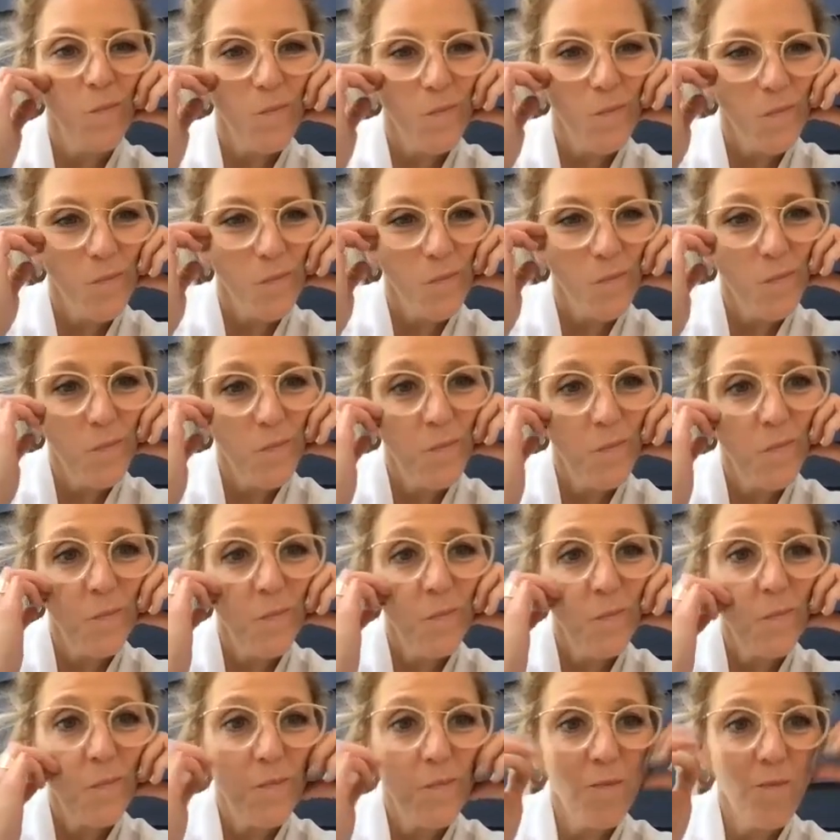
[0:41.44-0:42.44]

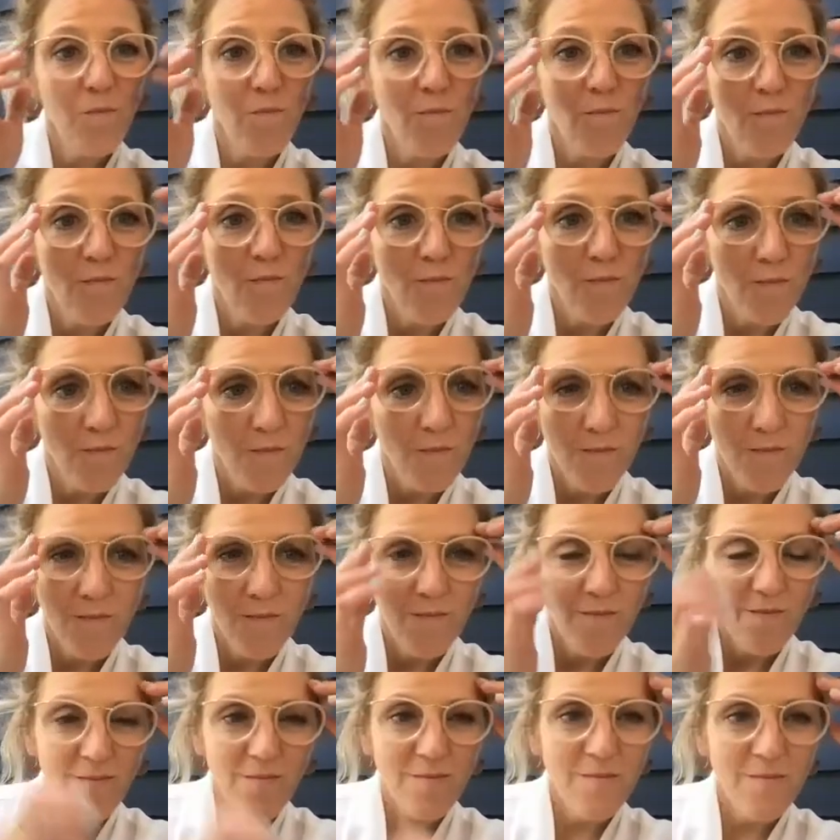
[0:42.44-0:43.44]

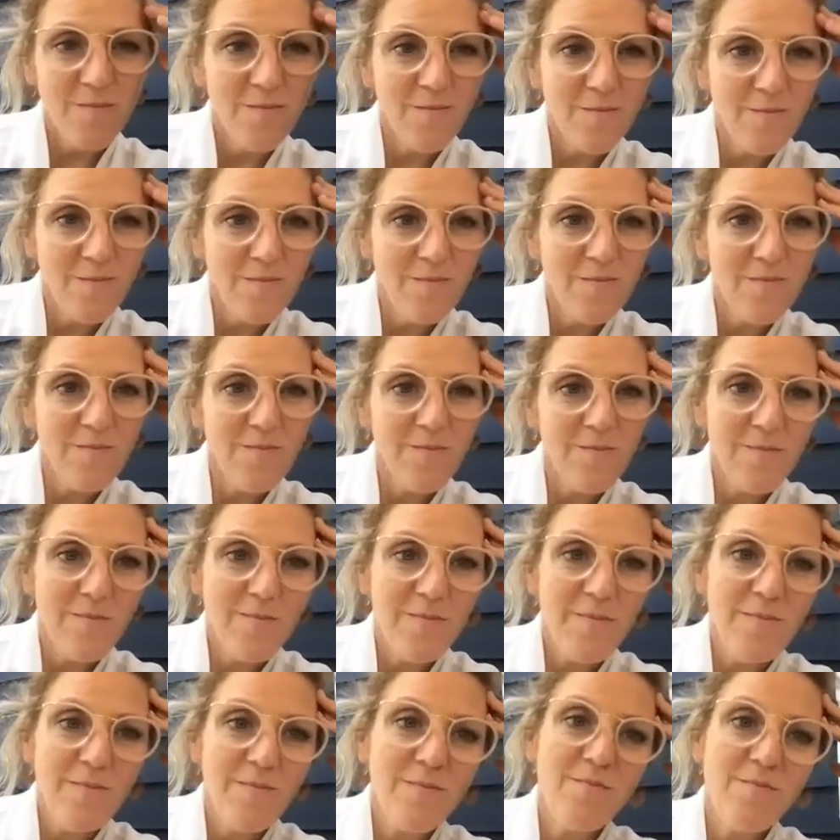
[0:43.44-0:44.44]

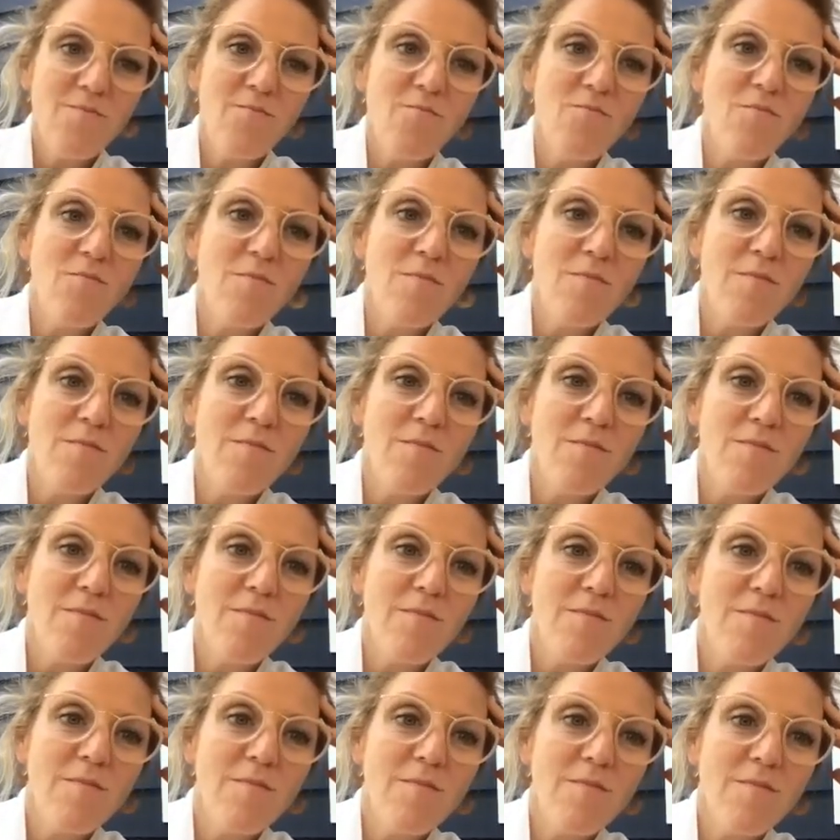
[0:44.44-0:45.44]

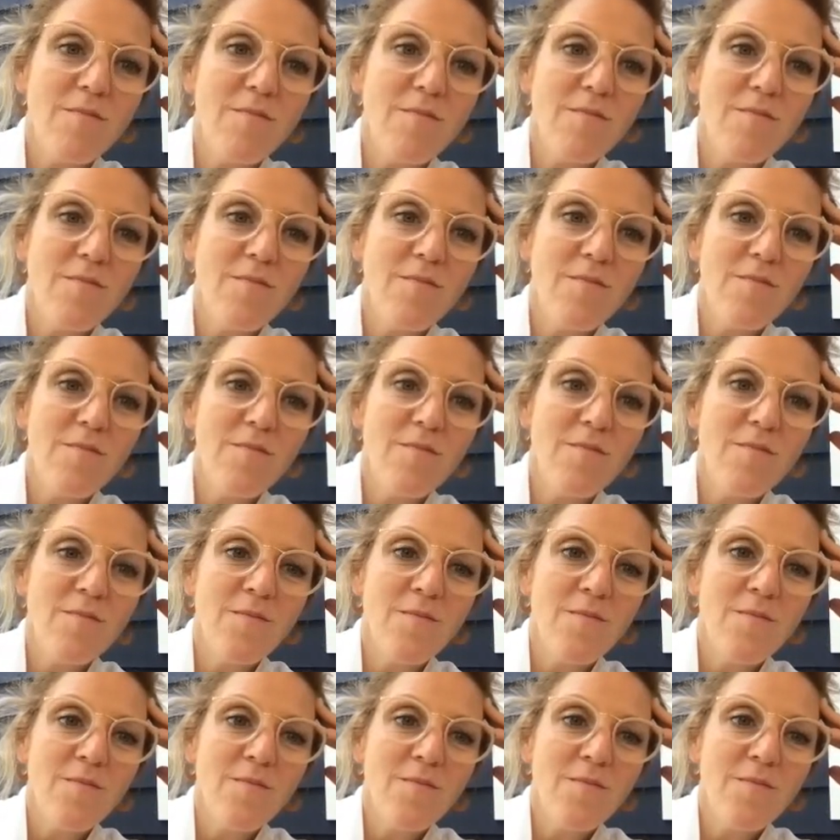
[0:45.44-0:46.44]

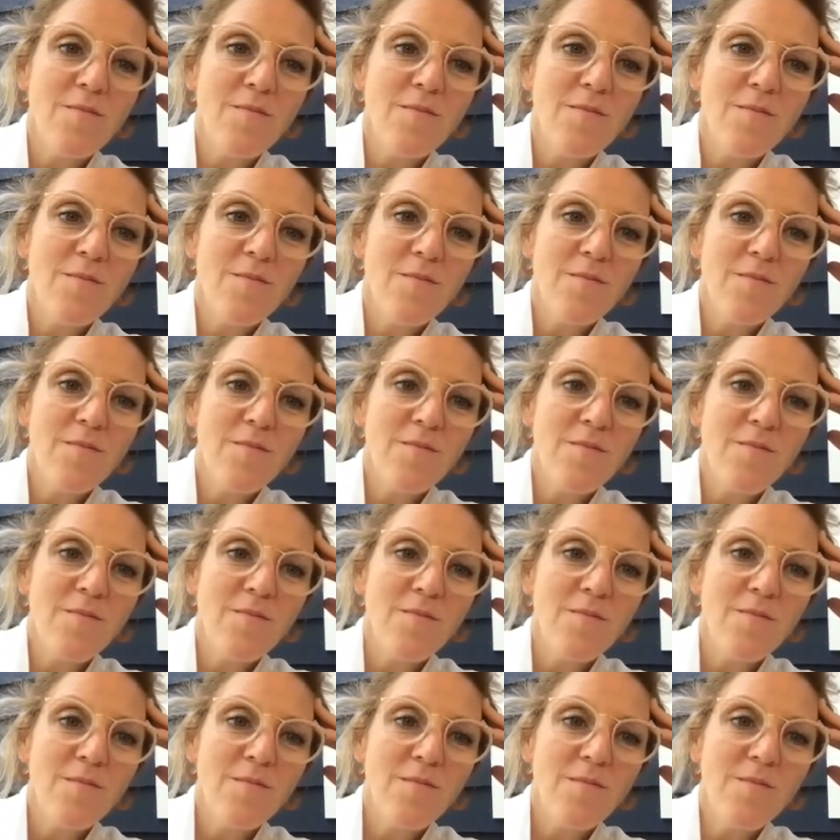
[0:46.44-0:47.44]

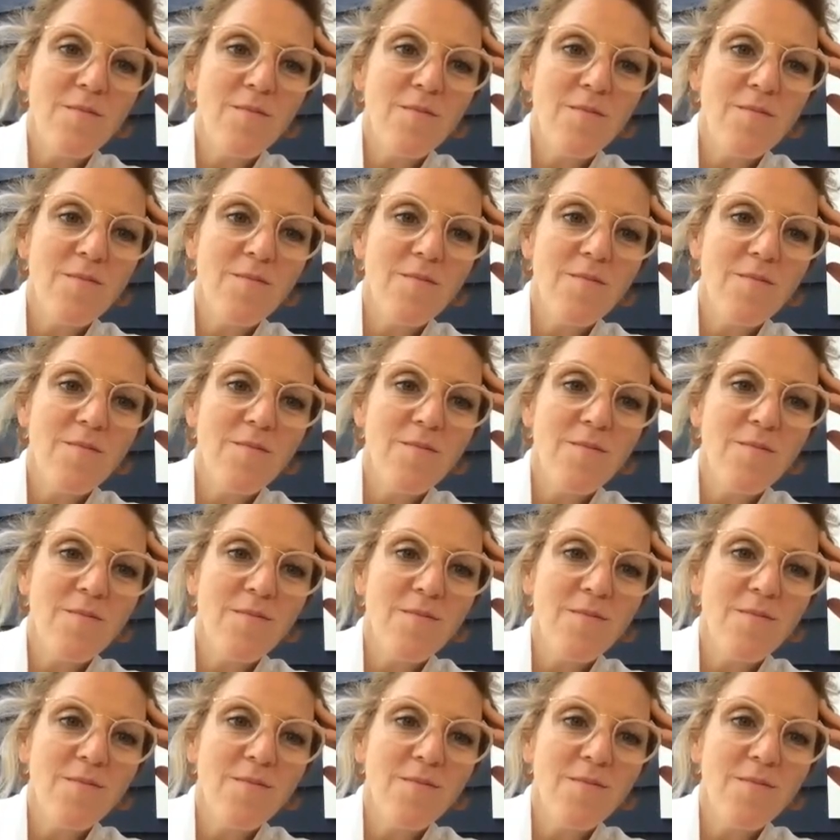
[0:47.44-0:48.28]
This person isn't speaking.